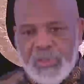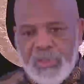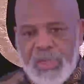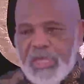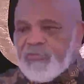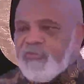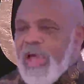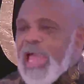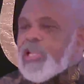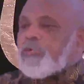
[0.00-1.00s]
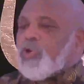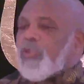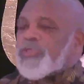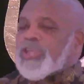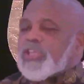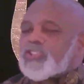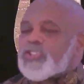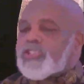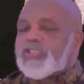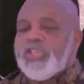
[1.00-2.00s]
had valuable things
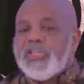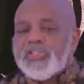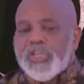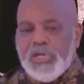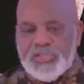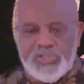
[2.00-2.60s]
to teach us,